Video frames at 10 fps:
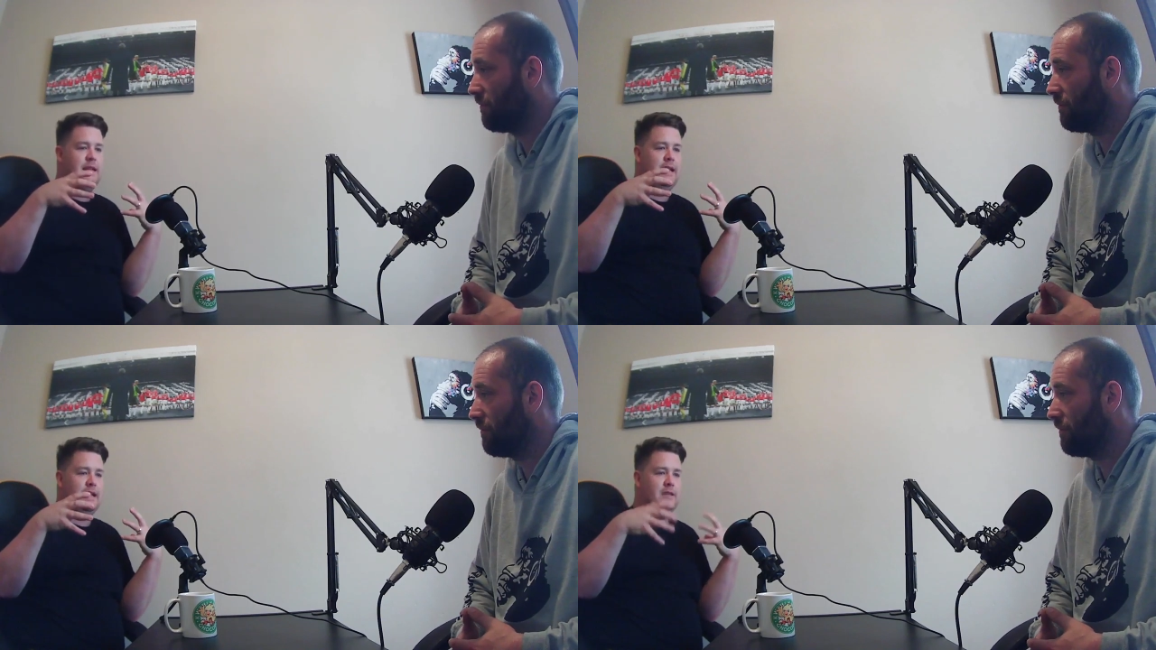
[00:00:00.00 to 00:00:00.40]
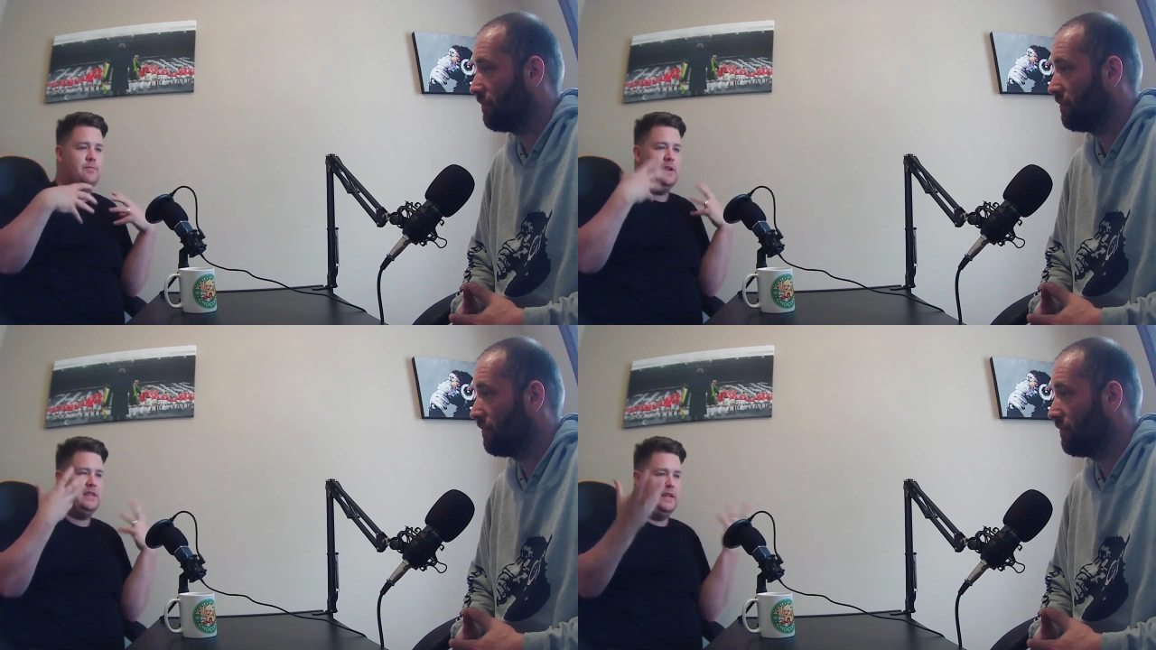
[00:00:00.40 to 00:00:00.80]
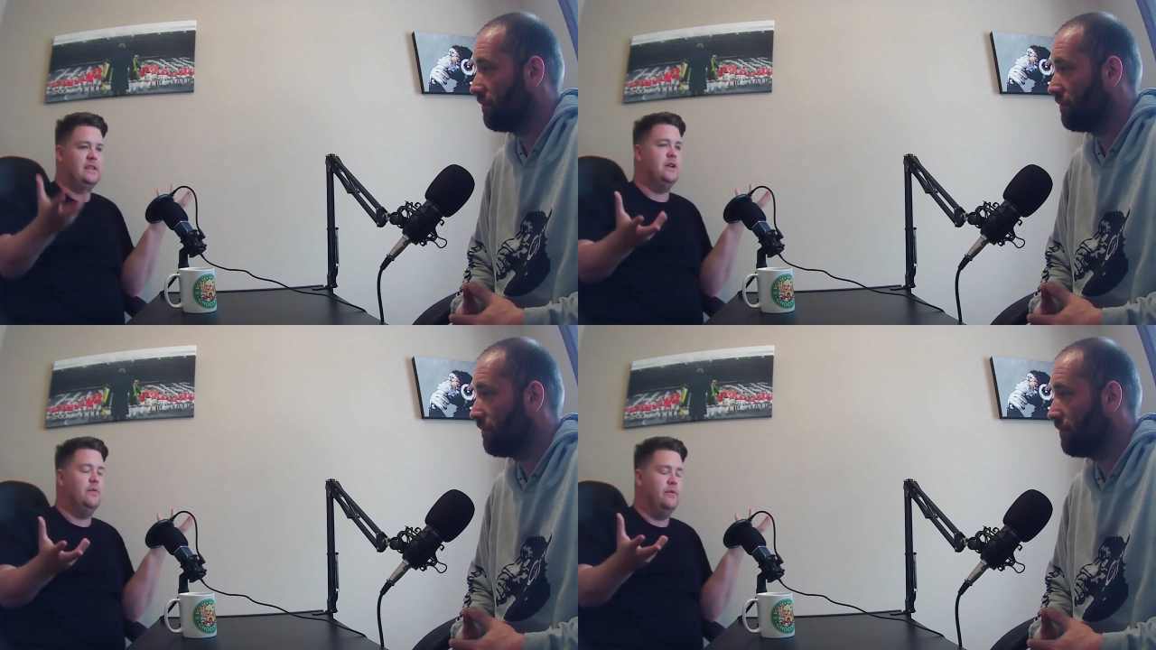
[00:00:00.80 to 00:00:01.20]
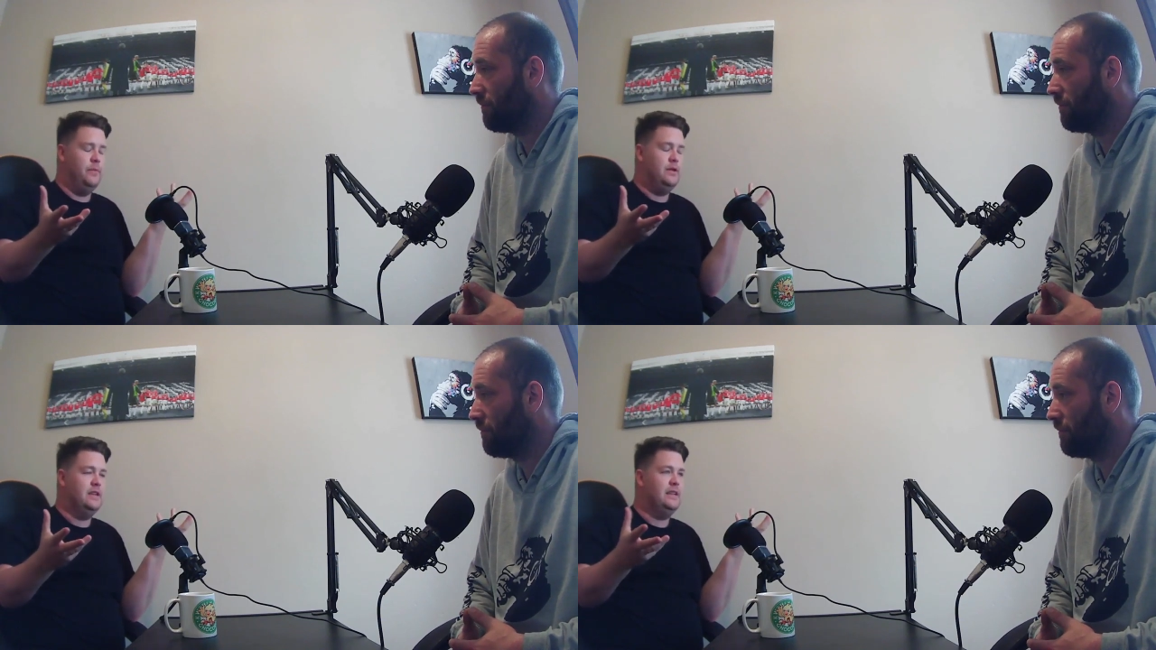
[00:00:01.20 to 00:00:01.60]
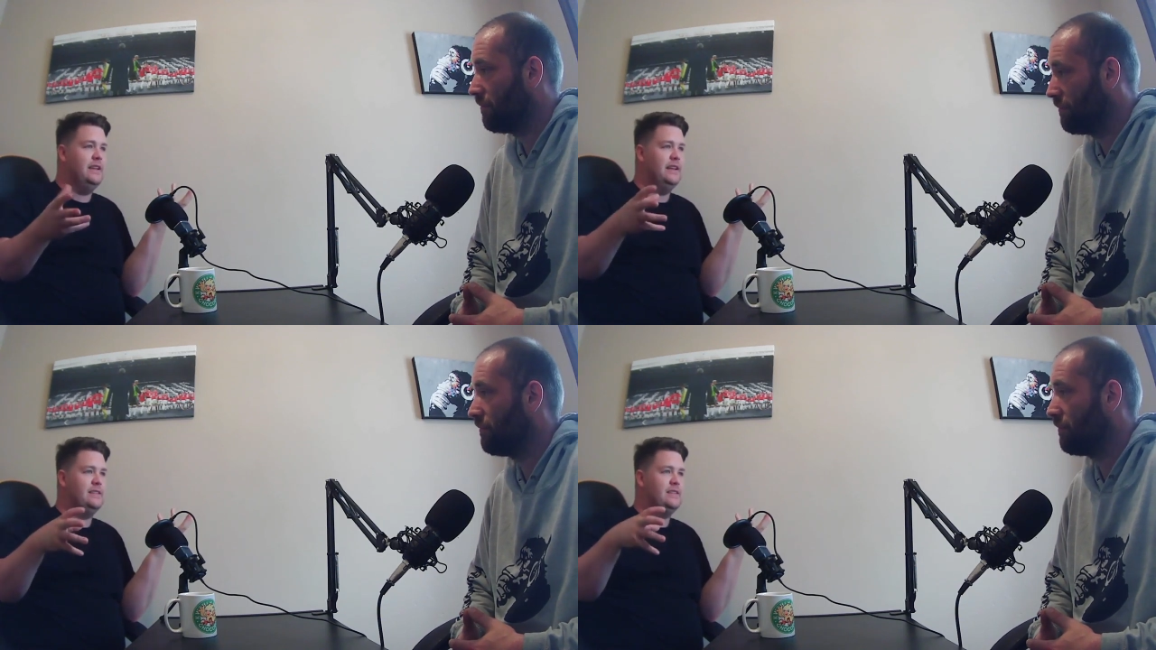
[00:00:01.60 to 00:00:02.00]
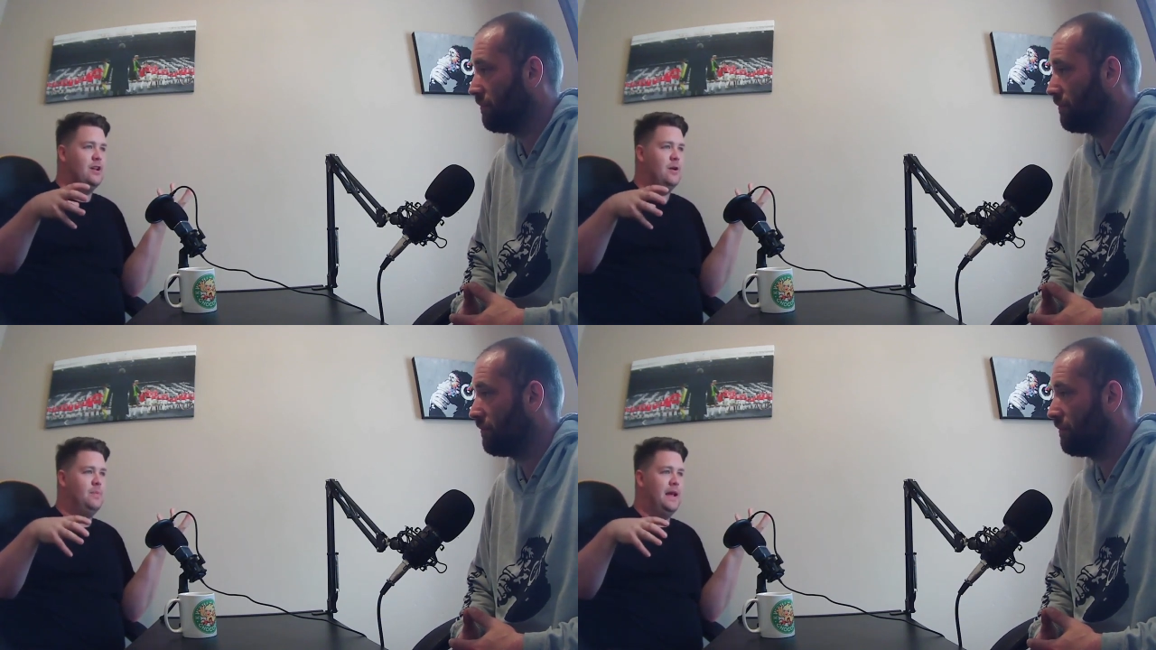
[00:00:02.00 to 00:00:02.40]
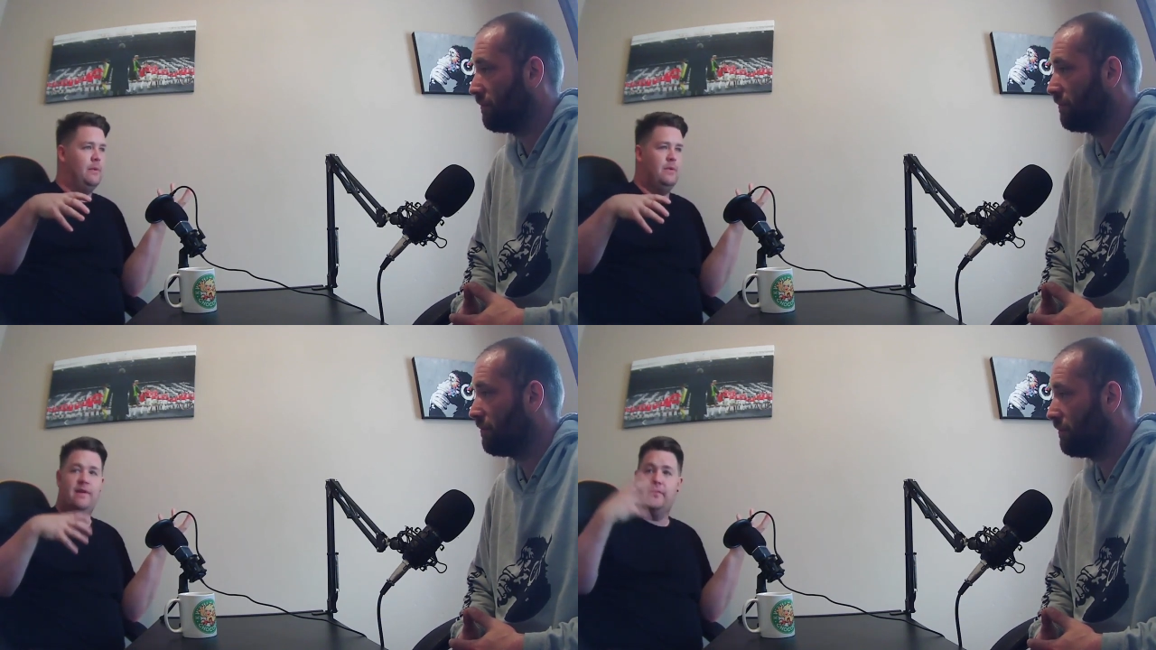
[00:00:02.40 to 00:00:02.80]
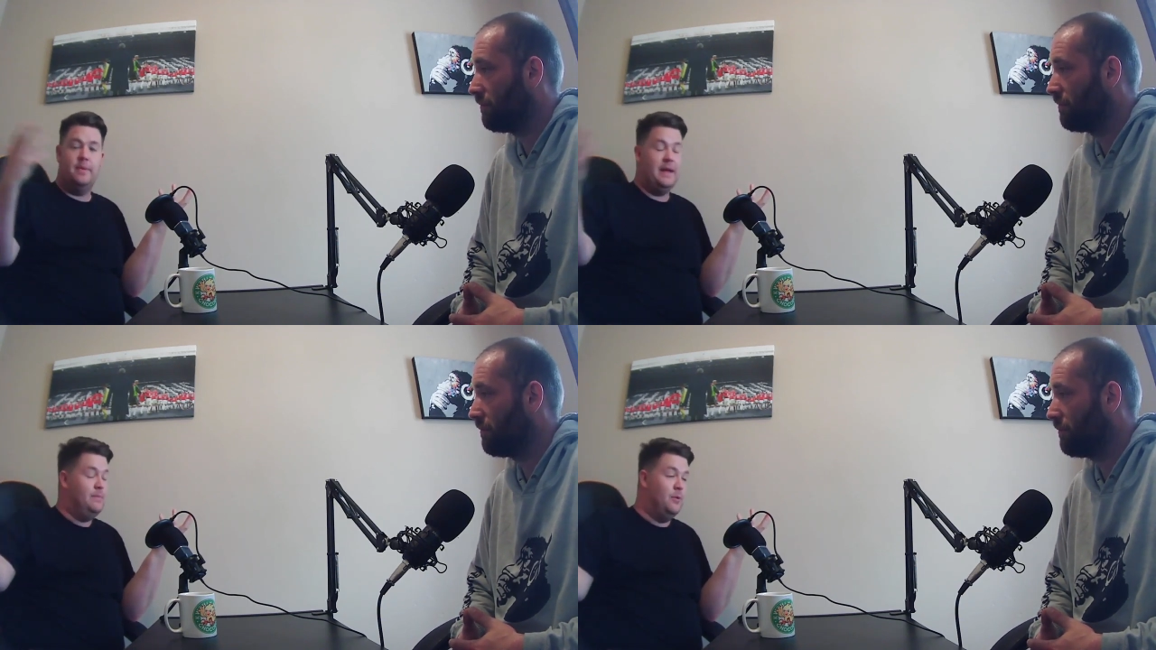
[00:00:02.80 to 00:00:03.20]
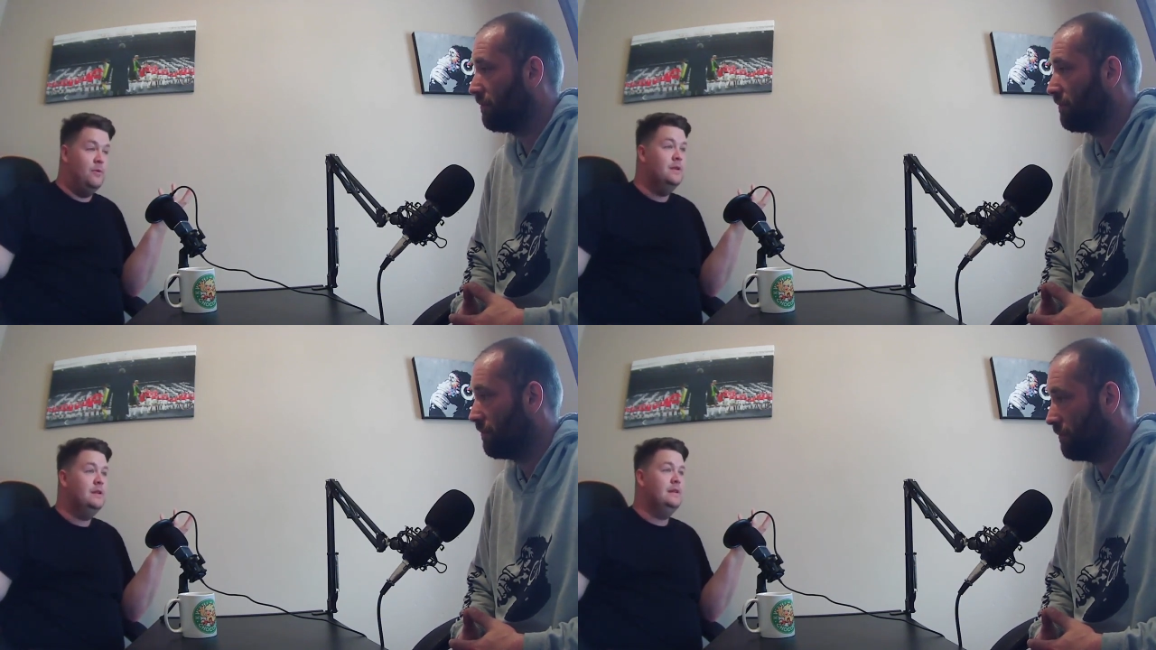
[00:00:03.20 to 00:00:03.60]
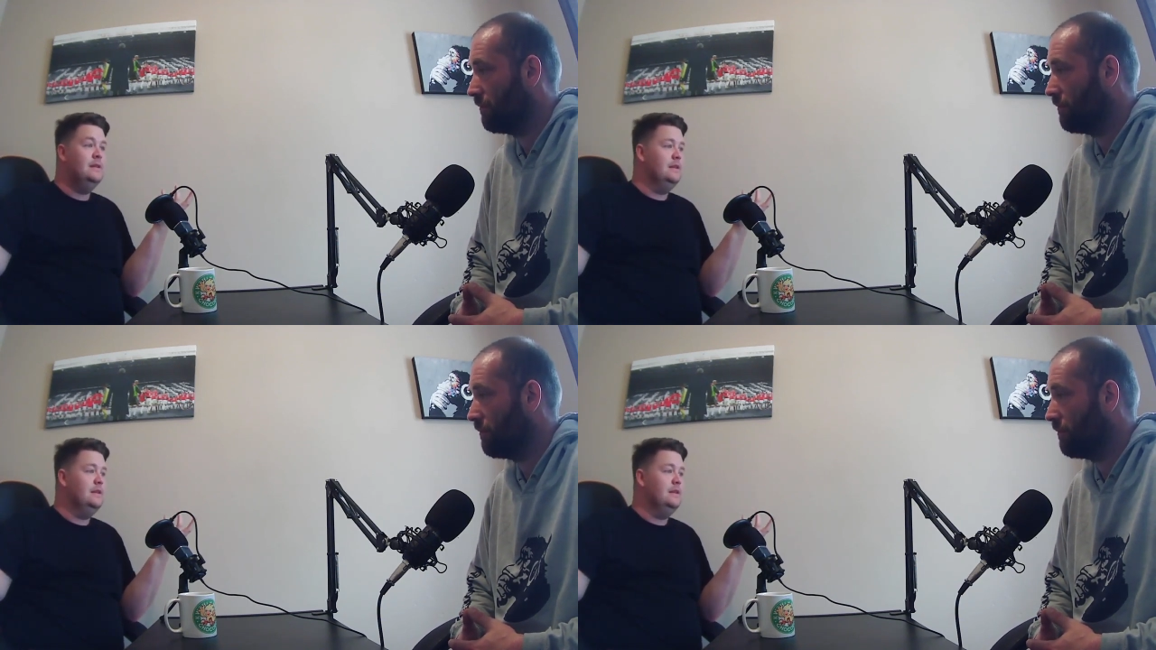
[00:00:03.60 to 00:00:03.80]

Speaker 1: expressing yourself with music, you get to start playing with other people mm.